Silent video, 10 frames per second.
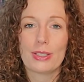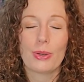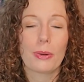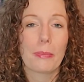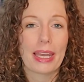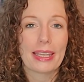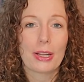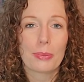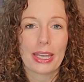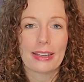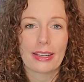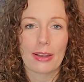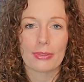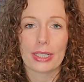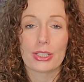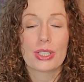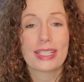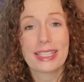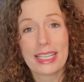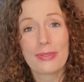your Medicare plan coverage to
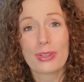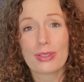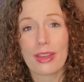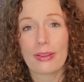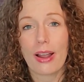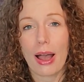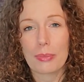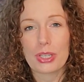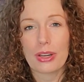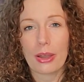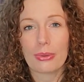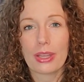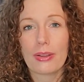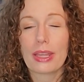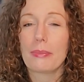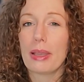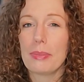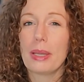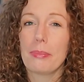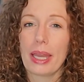see if there's another option out there that might
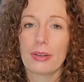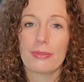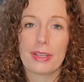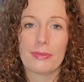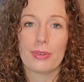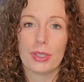be a better fit for